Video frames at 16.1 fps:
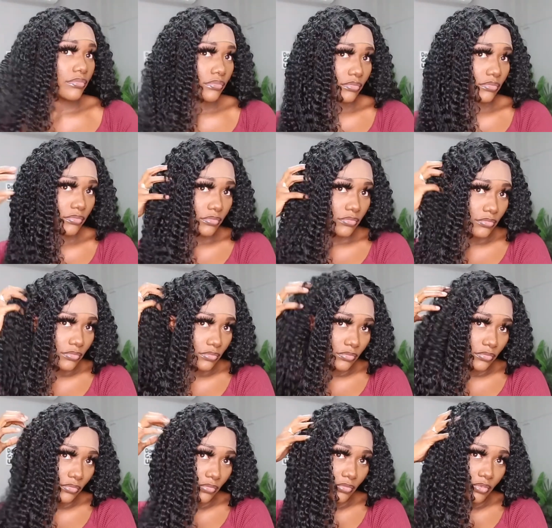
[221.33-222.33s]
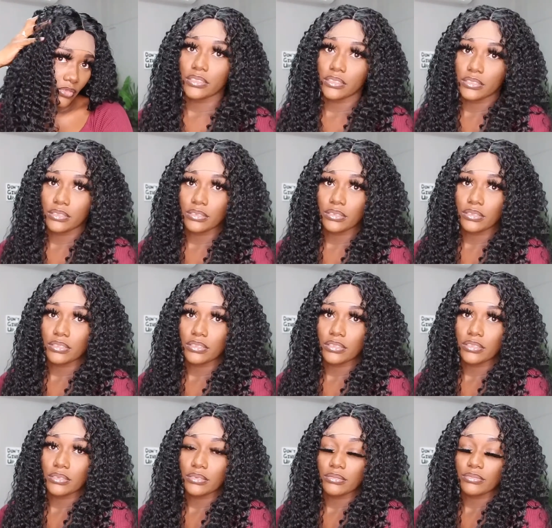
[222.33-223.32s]

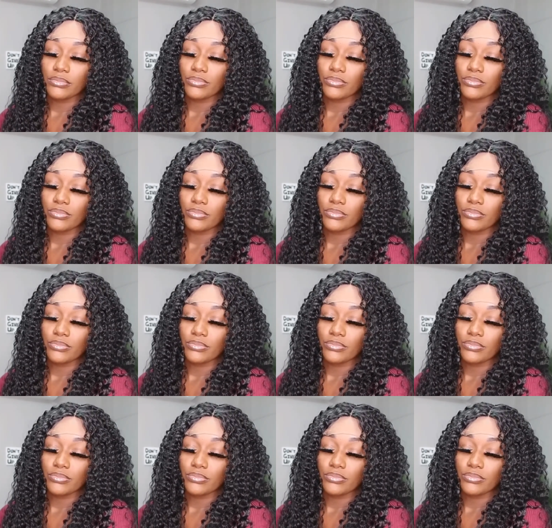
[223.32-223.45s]
[no speech]